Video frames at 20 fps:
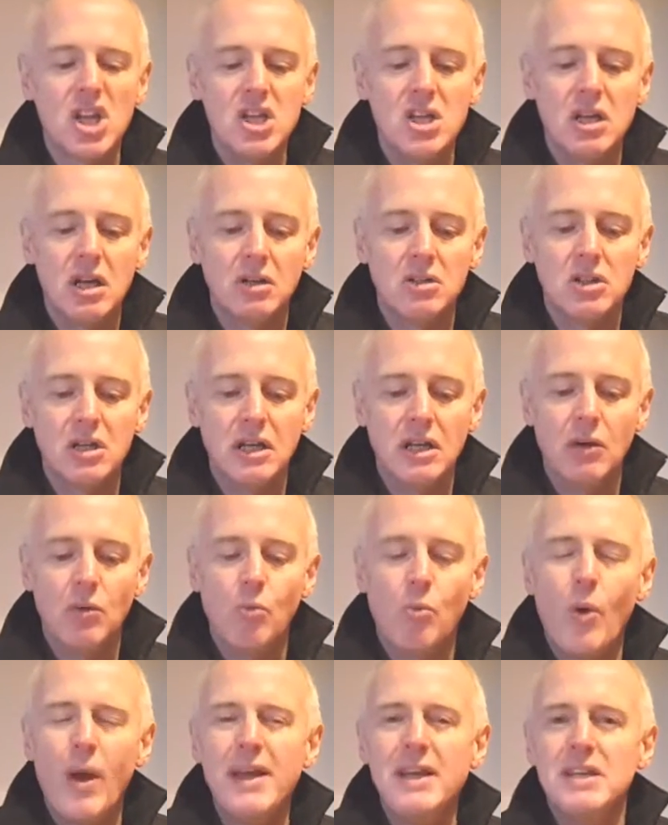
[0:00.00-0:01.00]

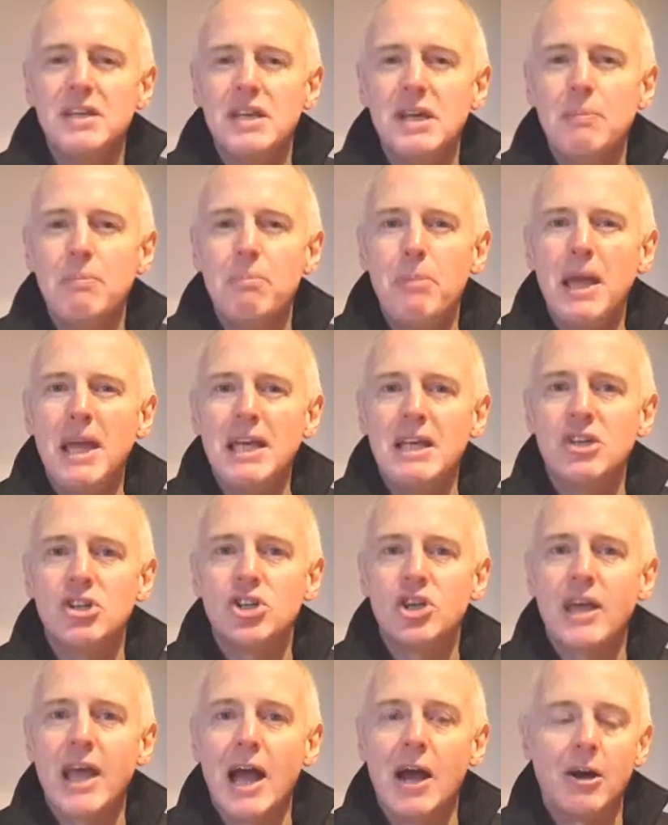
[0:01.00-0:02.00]
nutty, weighty
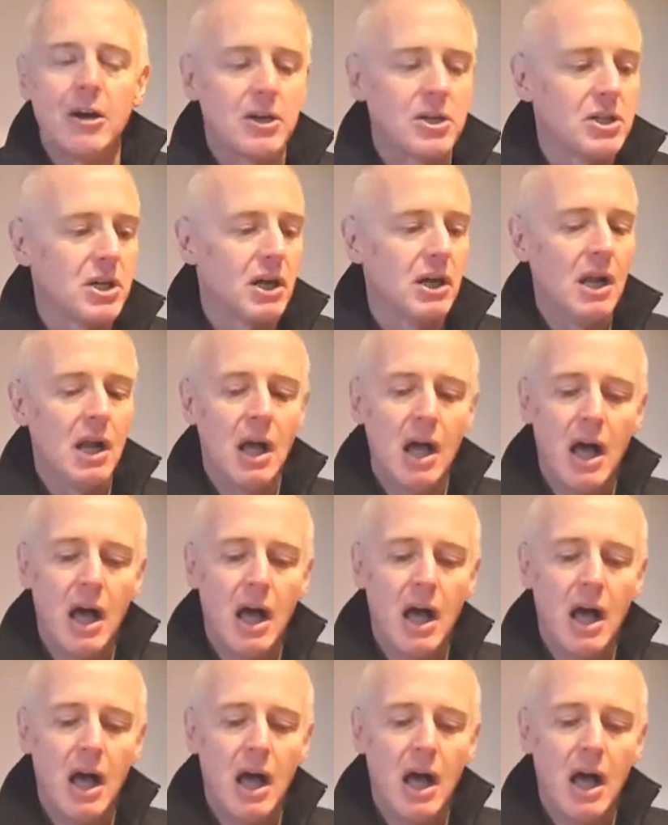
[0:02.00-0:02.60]
peach character,